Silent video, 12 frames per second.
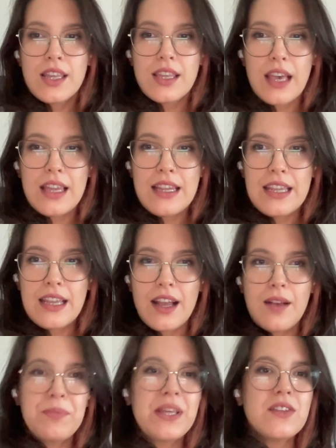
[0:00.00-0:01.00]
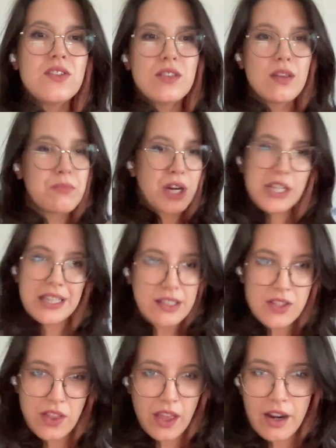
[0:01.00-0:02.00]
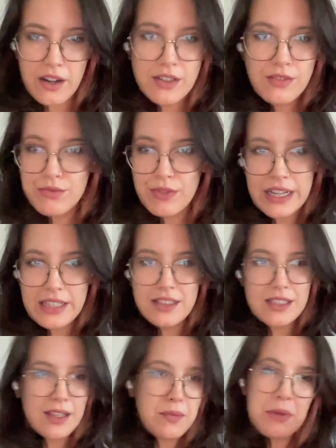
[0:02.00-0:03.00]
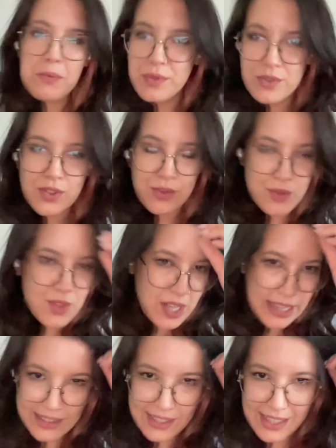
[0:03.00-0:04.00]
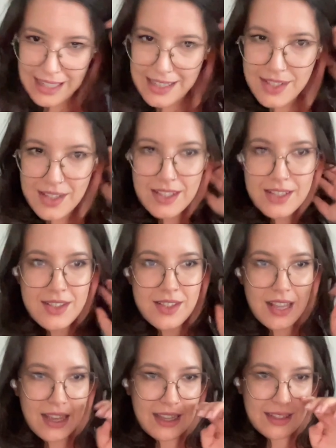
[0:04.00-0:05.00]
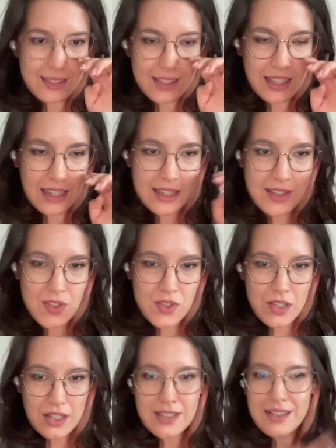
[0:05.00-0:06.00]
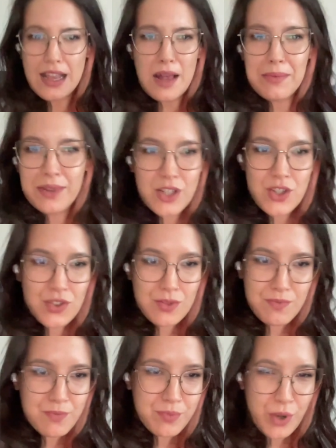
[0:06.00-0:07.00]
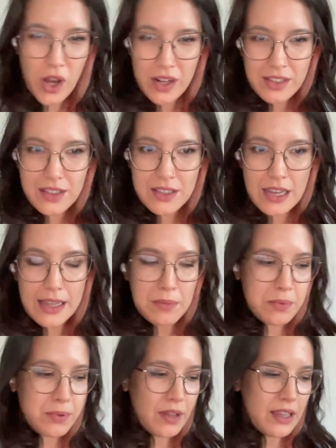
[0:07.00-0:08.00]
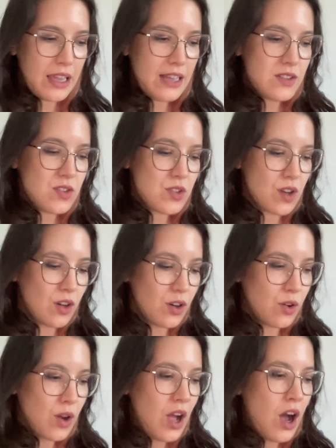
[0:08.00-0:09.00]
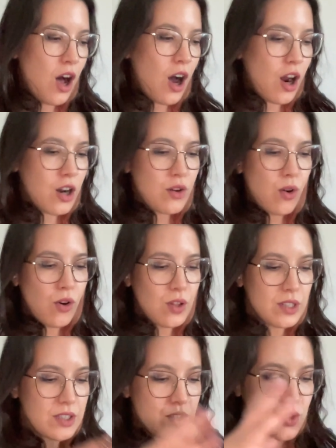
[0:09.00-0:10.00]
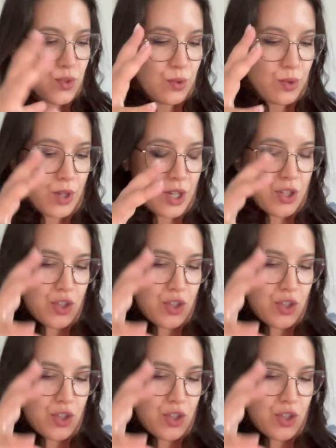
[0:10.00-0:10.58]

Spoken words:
getting because the market is there, right? It's like people use ATSs and it is an established product type, I guess. So our goal is to